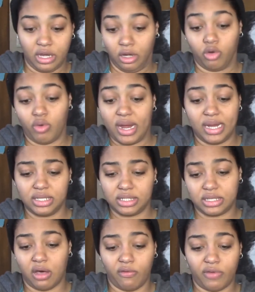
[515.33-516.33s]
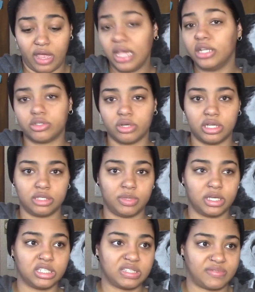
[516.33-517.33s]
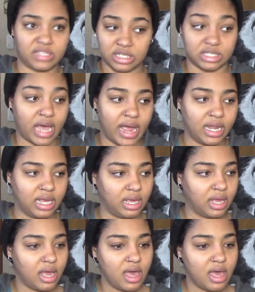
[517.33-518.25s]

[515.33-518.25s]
ingrained self-hatred, is because of a society